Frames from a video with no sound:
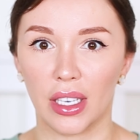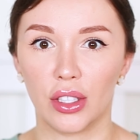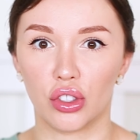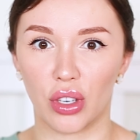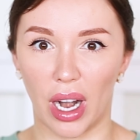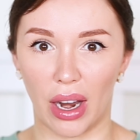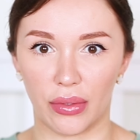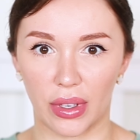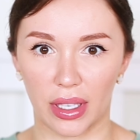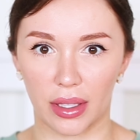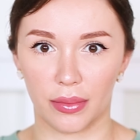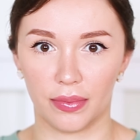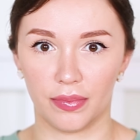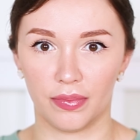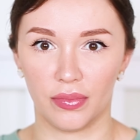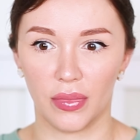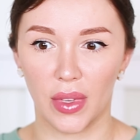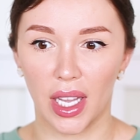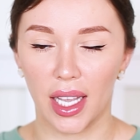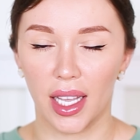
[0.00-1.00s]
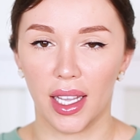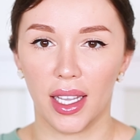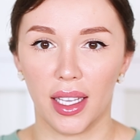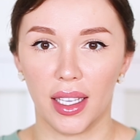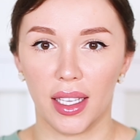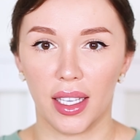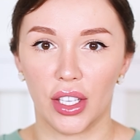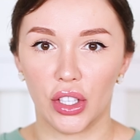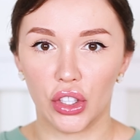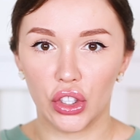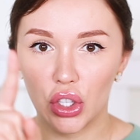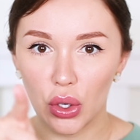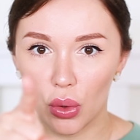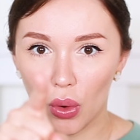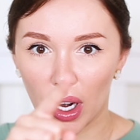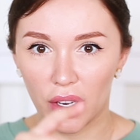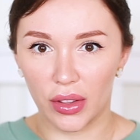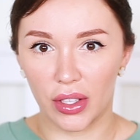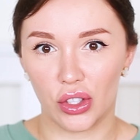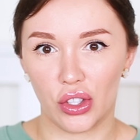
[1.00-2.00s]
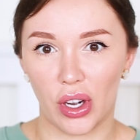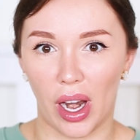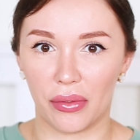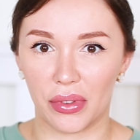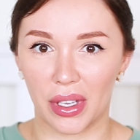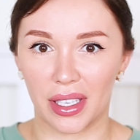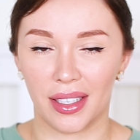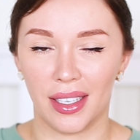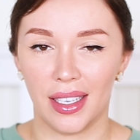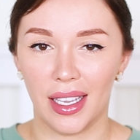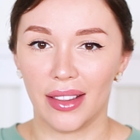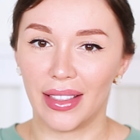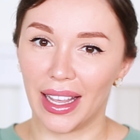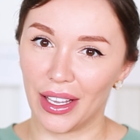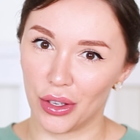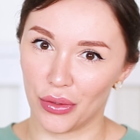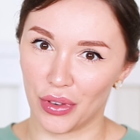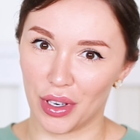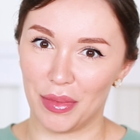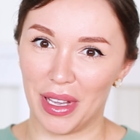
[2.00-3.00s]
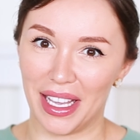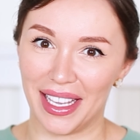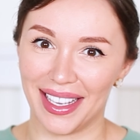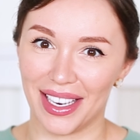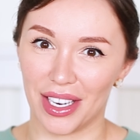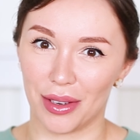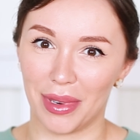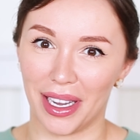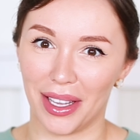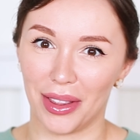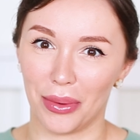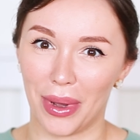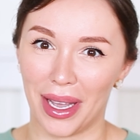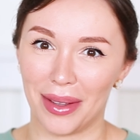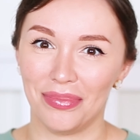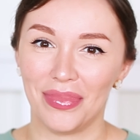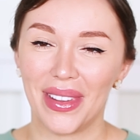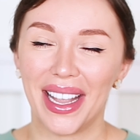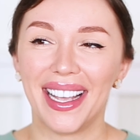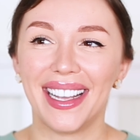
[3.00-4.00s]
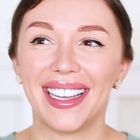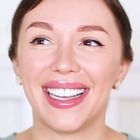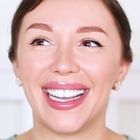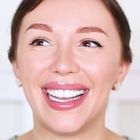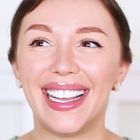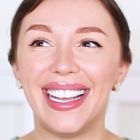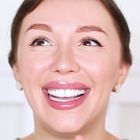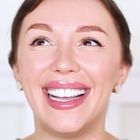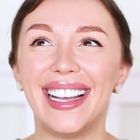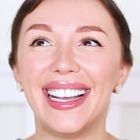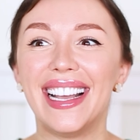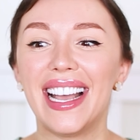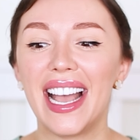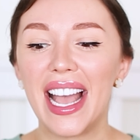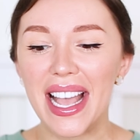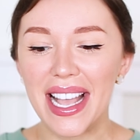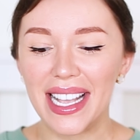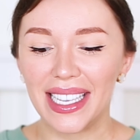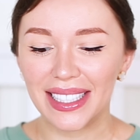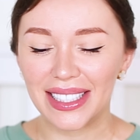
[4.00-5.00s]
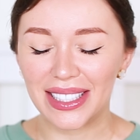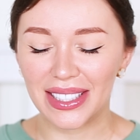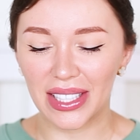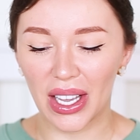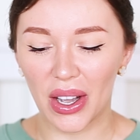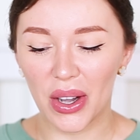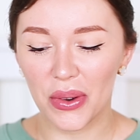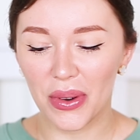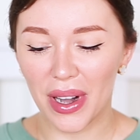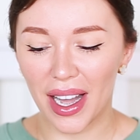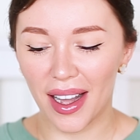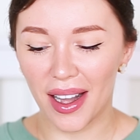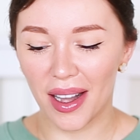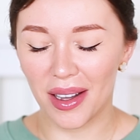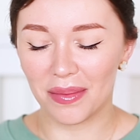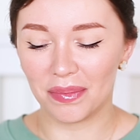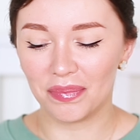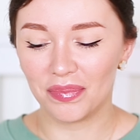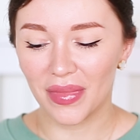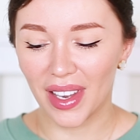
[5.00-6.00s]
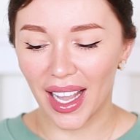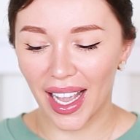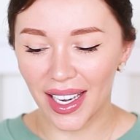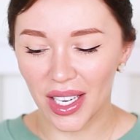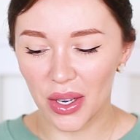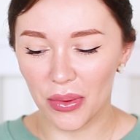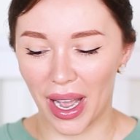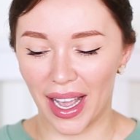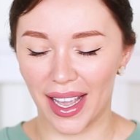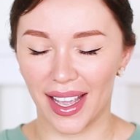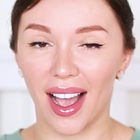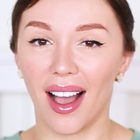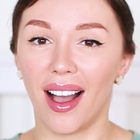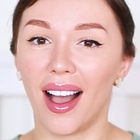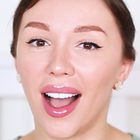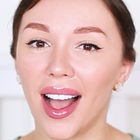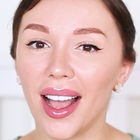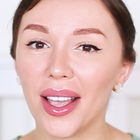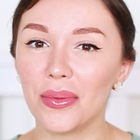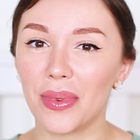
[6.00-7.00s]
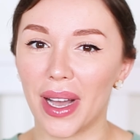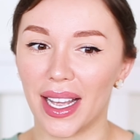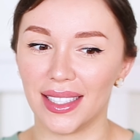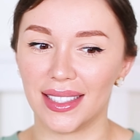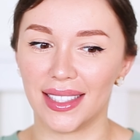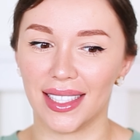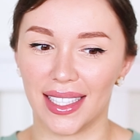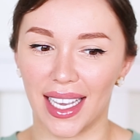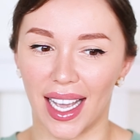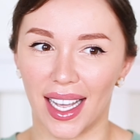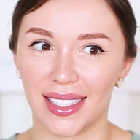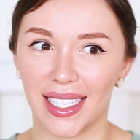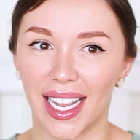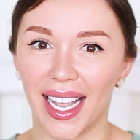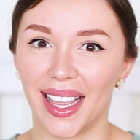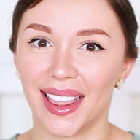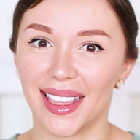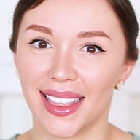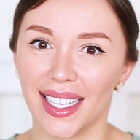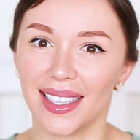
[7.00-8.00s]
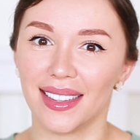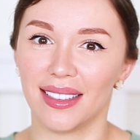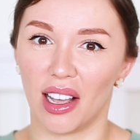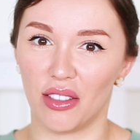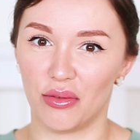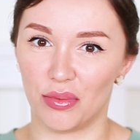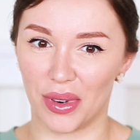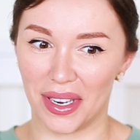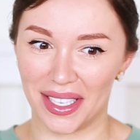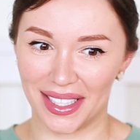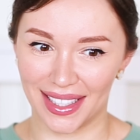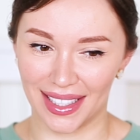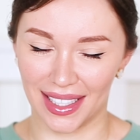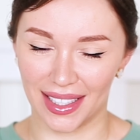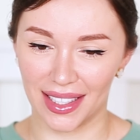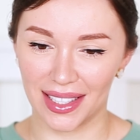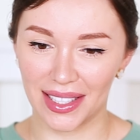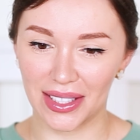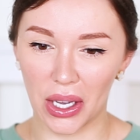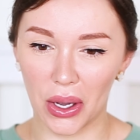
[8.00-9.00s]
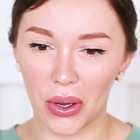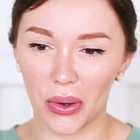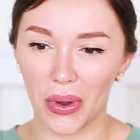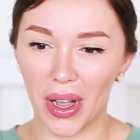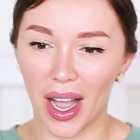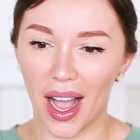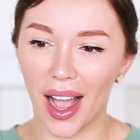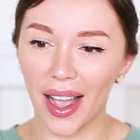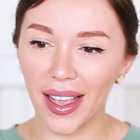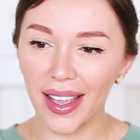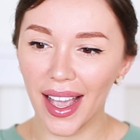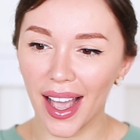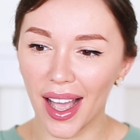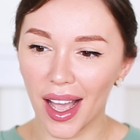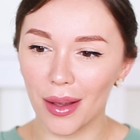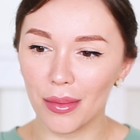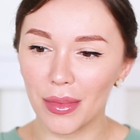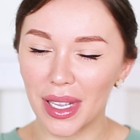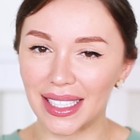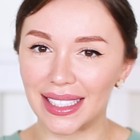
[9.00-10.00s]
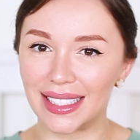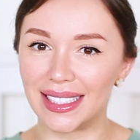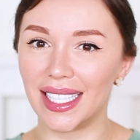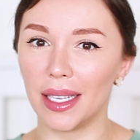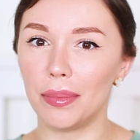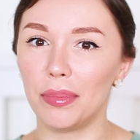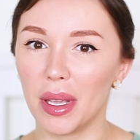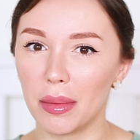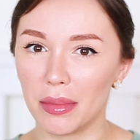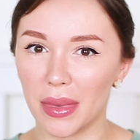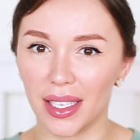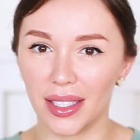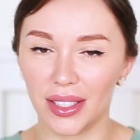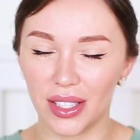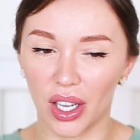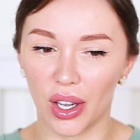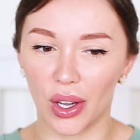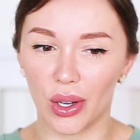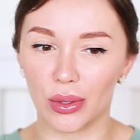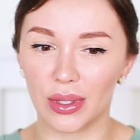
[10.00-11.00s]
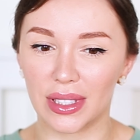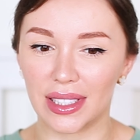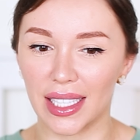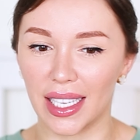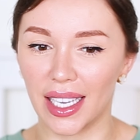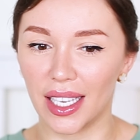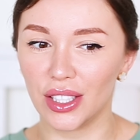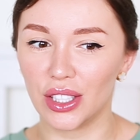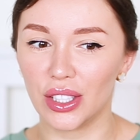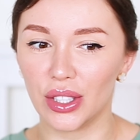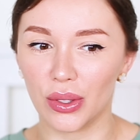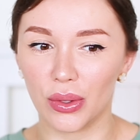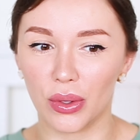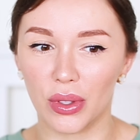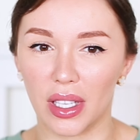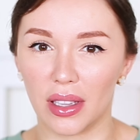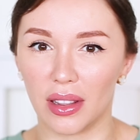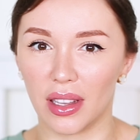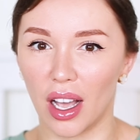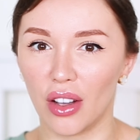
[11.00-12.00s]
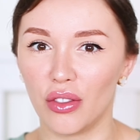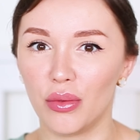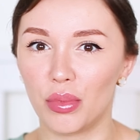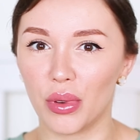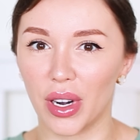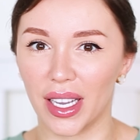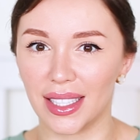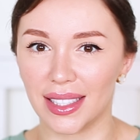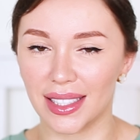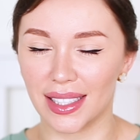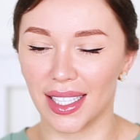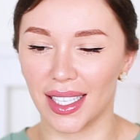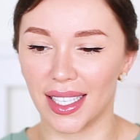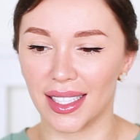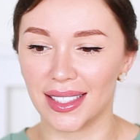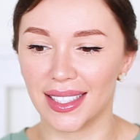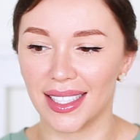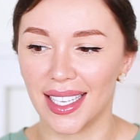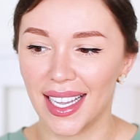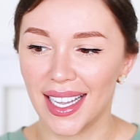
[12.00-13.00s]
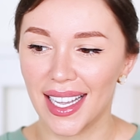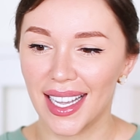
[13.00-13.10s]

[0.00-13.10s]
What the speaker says: traffic. You are the traffic. Thank you for being here, by the way. So anyway, I went to get a thin love bracelet. So I am dipping my toes into the love bracelet